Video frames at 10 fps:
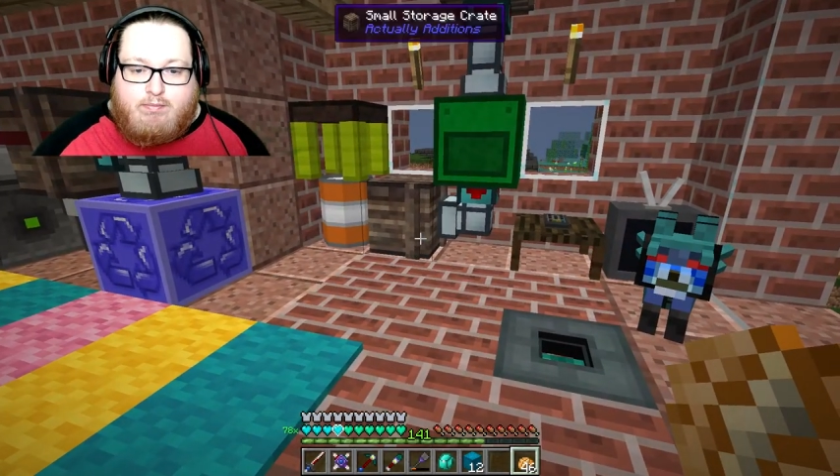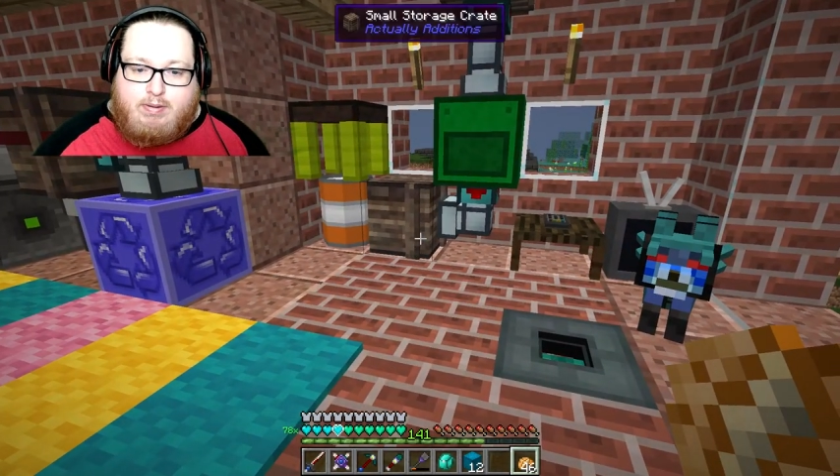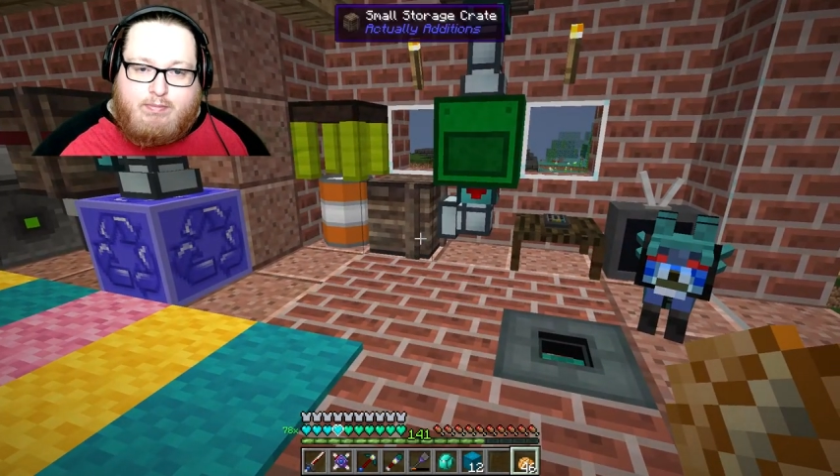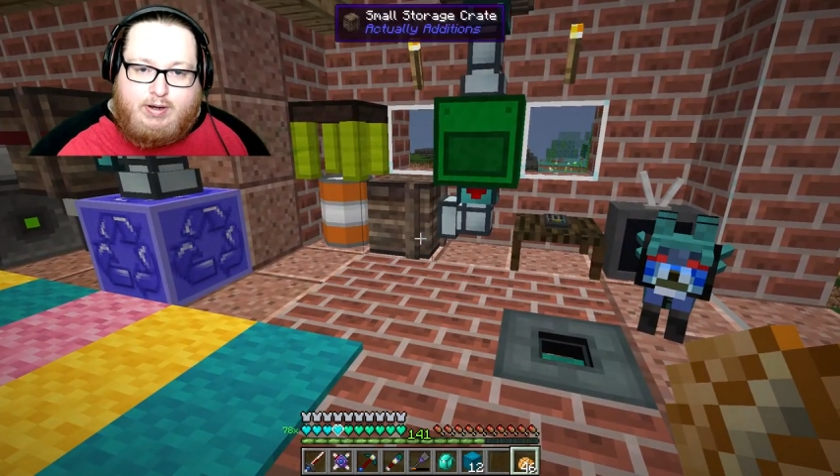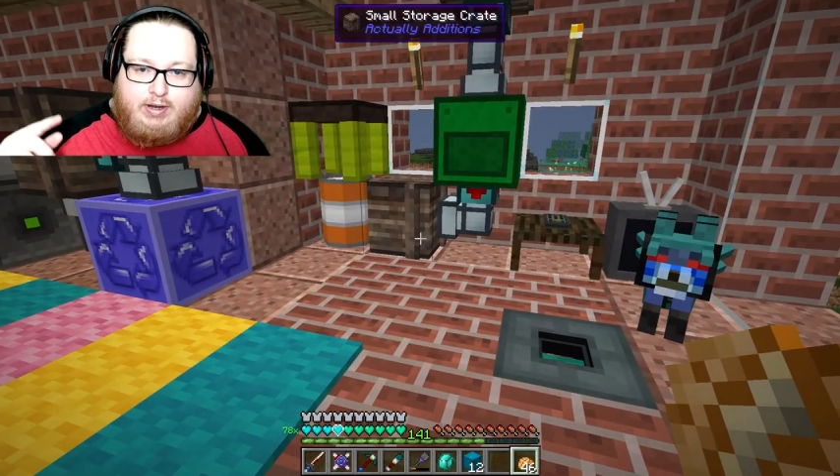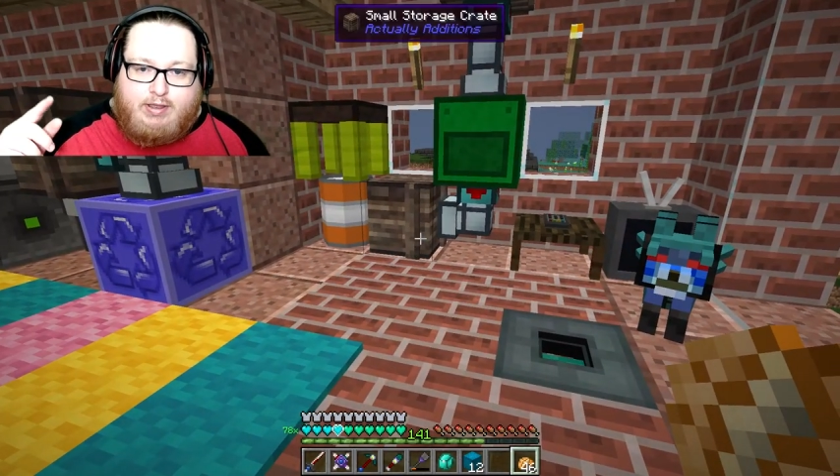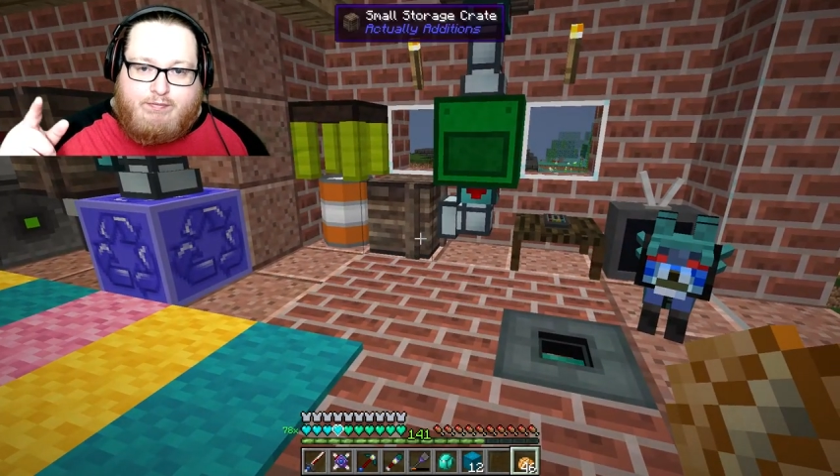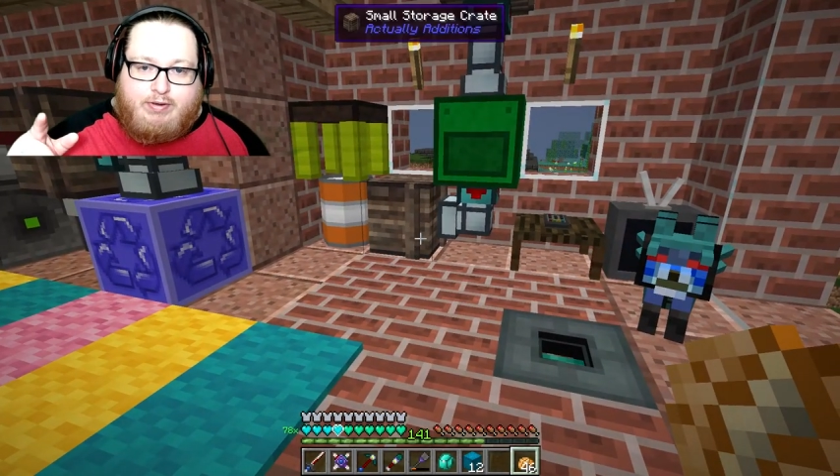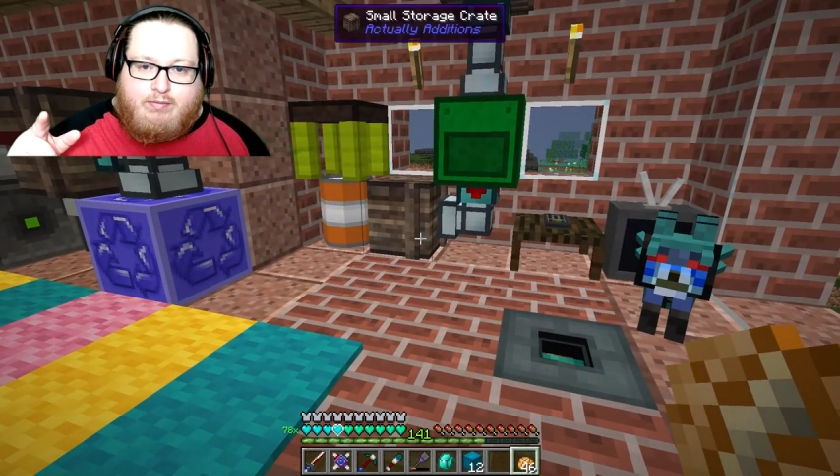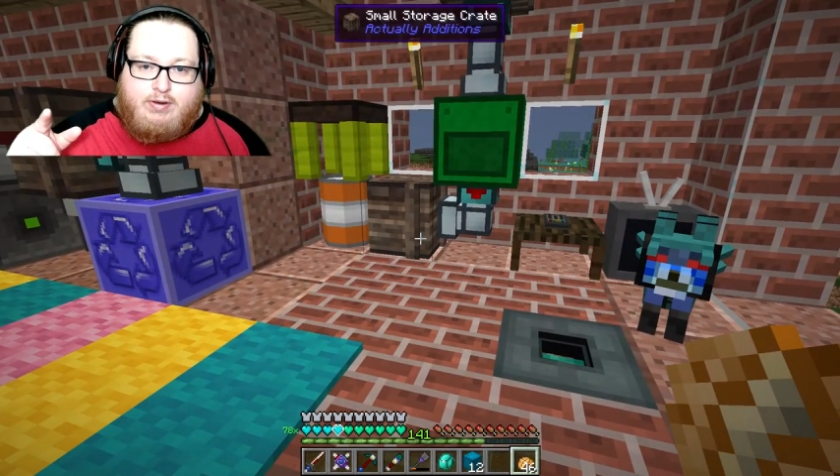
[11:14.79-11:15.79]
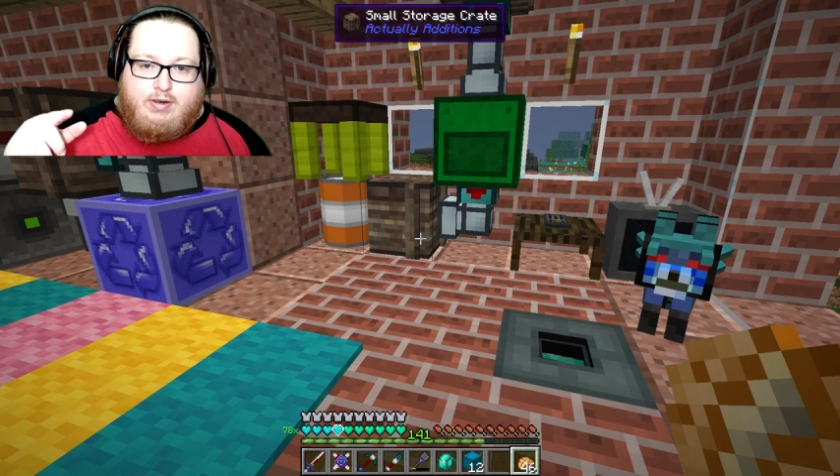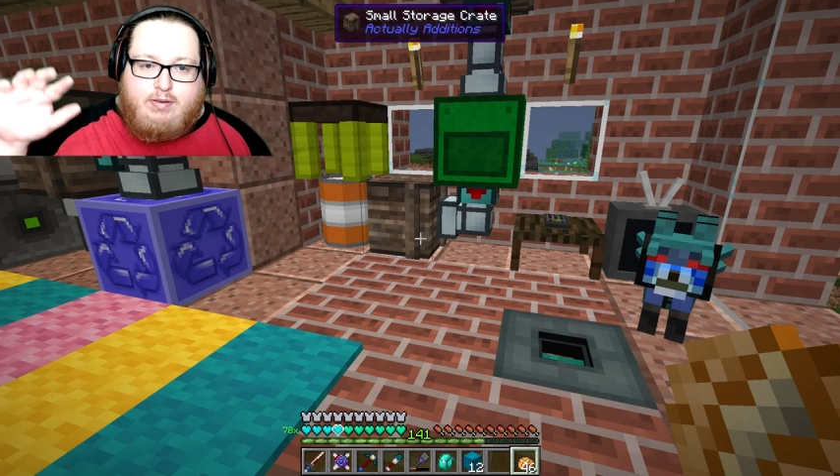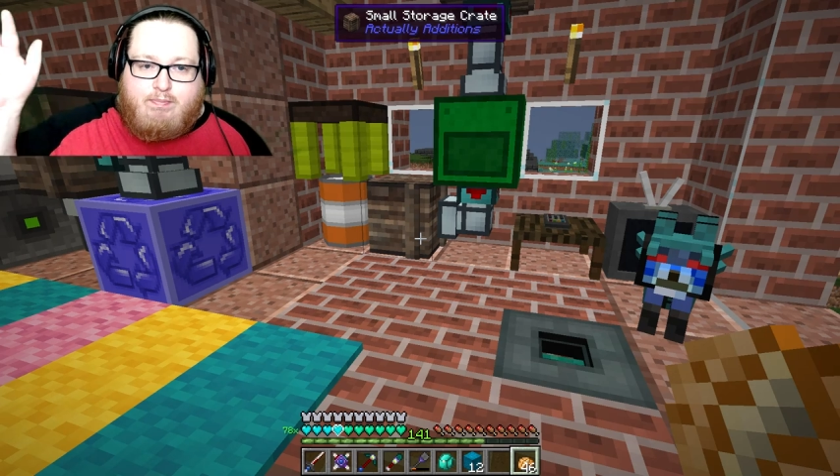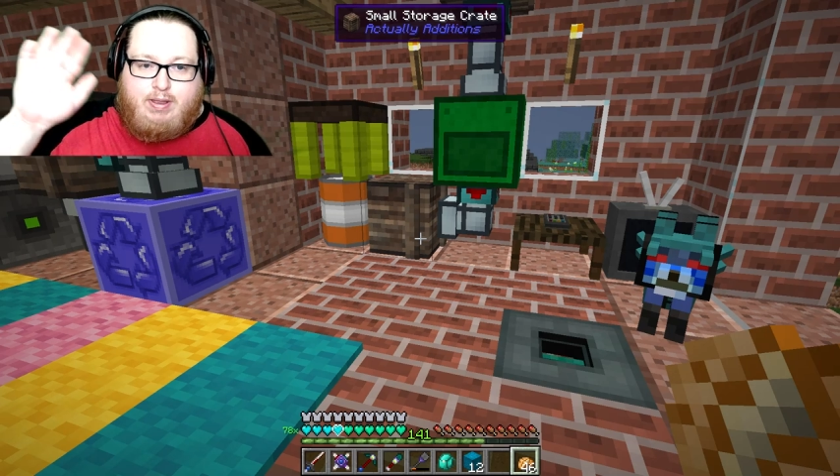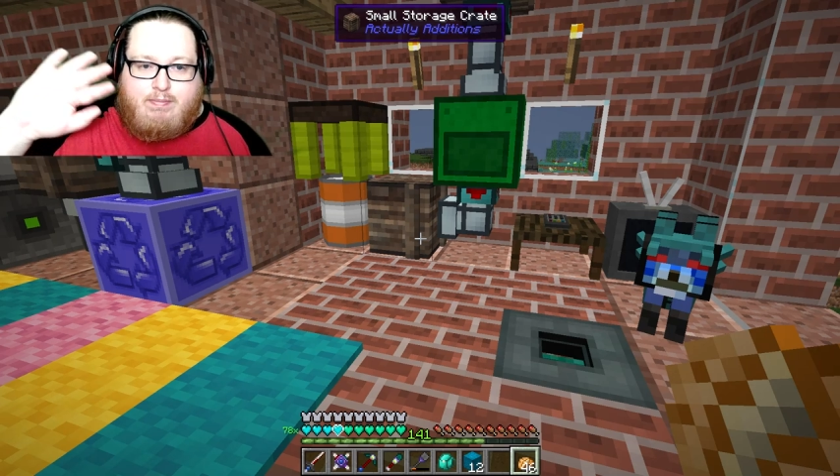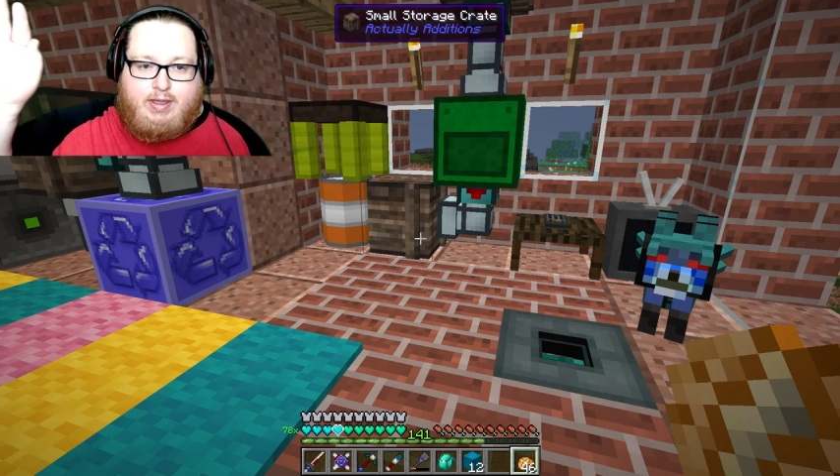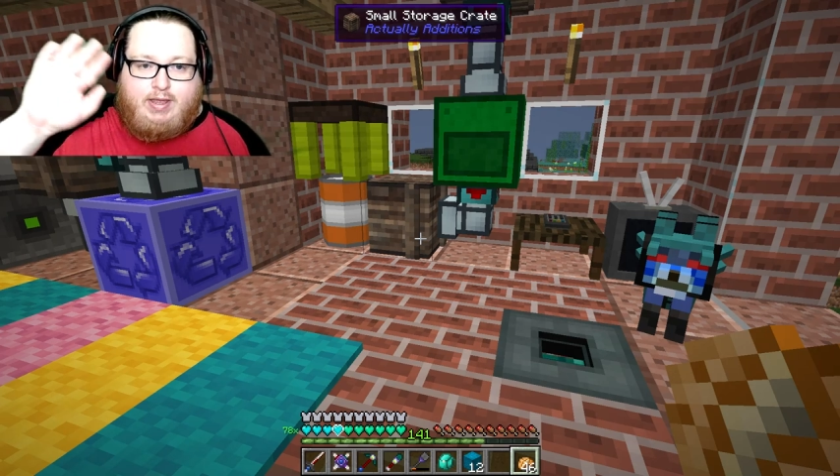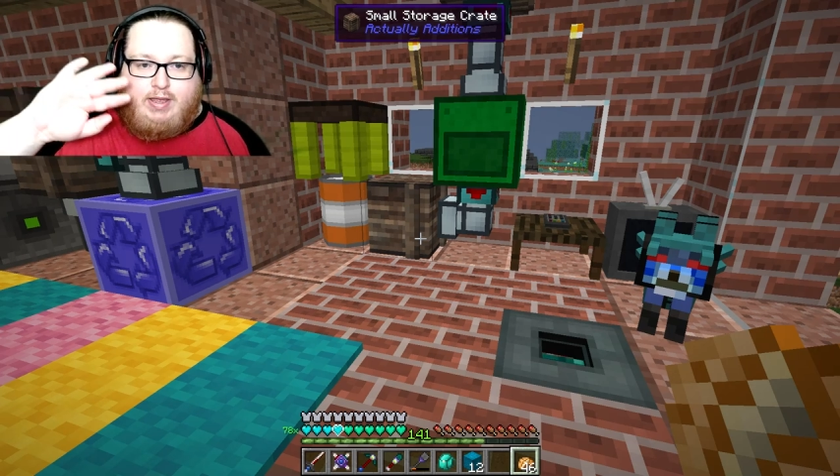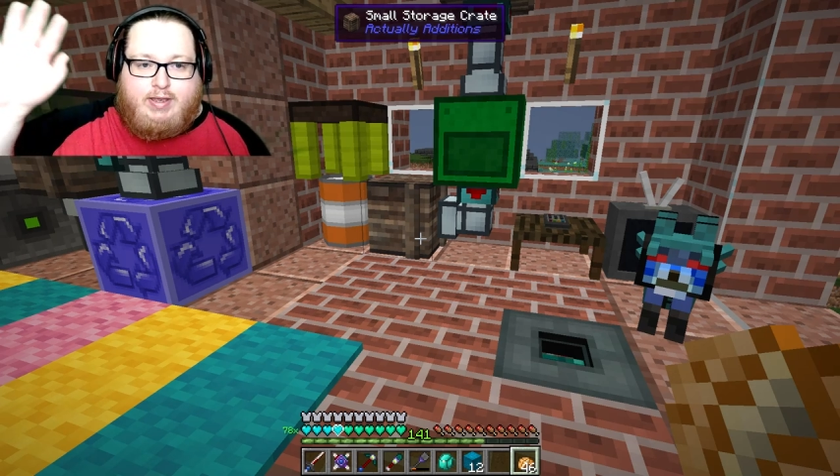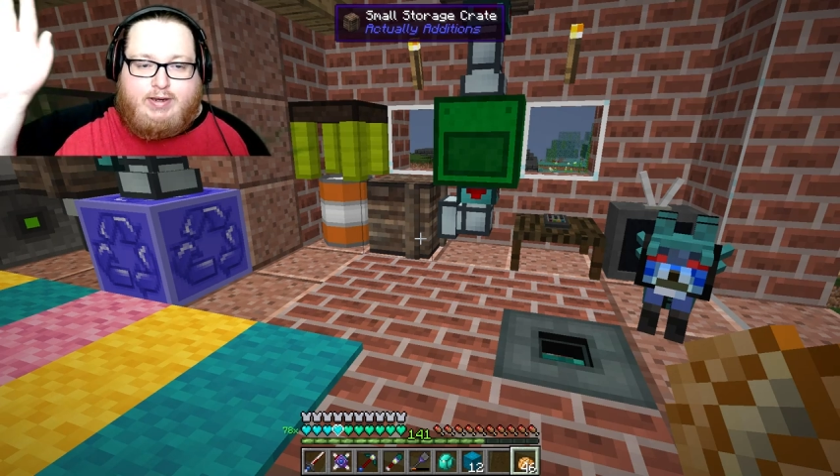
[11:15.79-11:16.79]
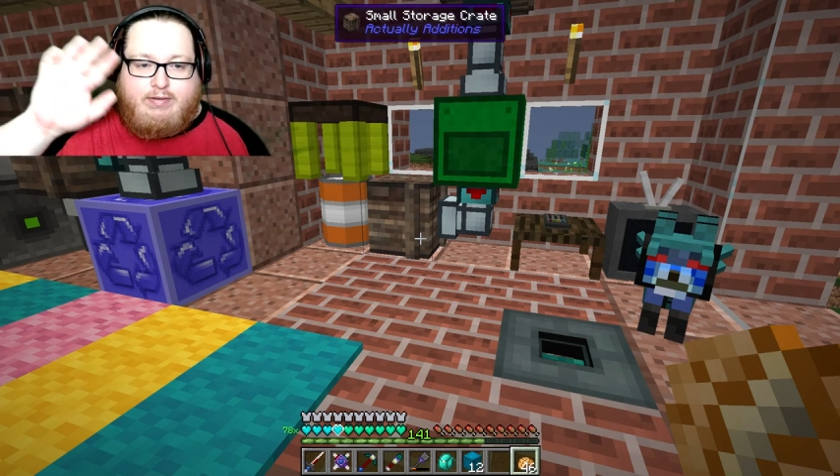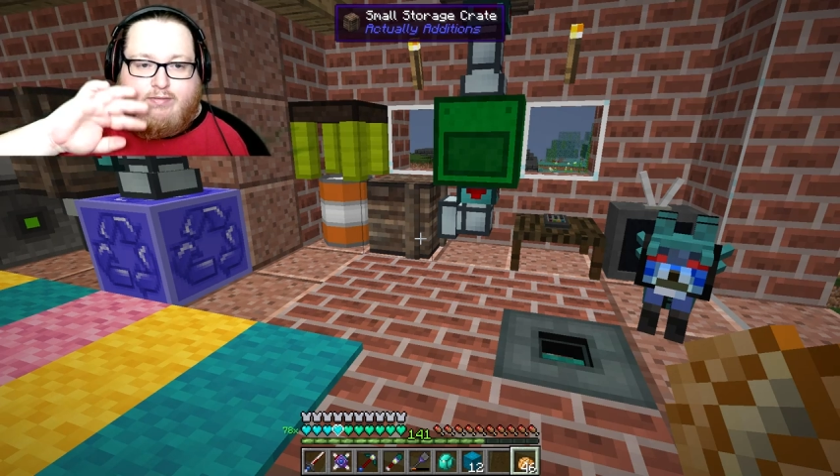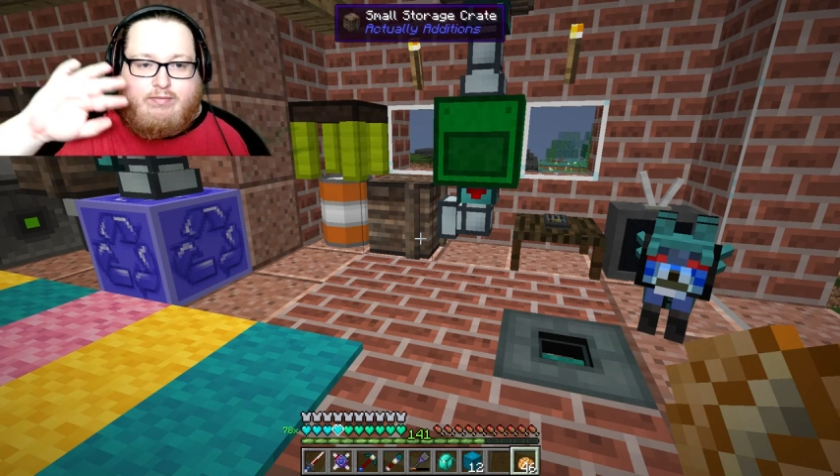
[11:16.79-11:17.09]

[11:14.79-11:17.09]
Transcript: Remember, I love you. Bye bye.